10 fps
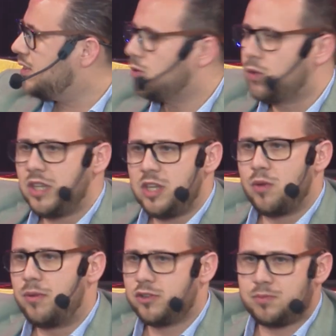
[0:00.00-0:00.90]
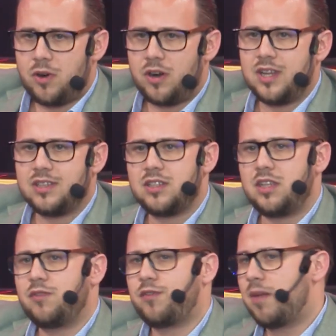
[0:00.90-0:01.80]
to the e-commerce market.
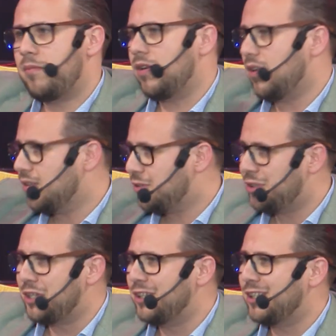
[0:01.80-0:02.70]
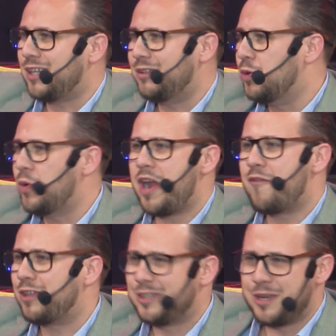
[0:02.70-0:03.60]
If I'm thinking that I know
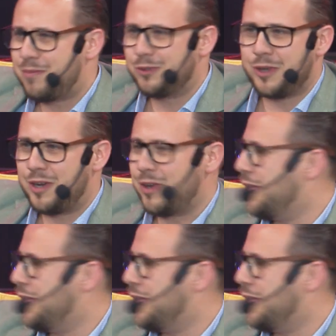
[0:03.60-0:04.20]
everything about the Hungarian